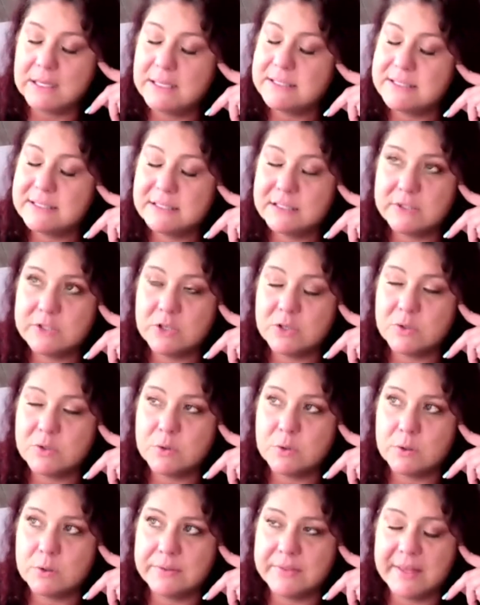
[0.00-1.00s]
Such a
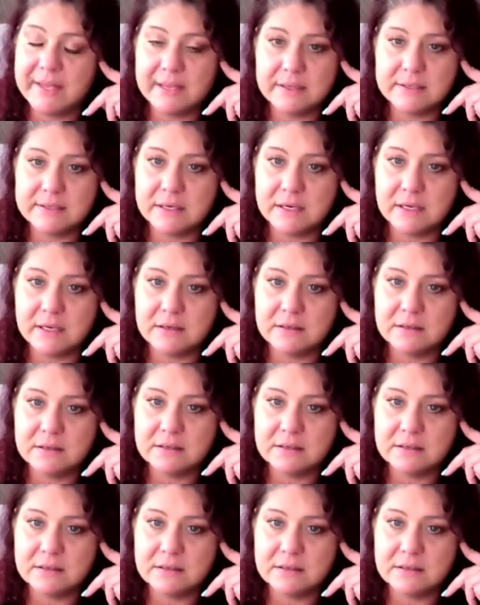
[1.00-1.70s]
cool thing, isn't it?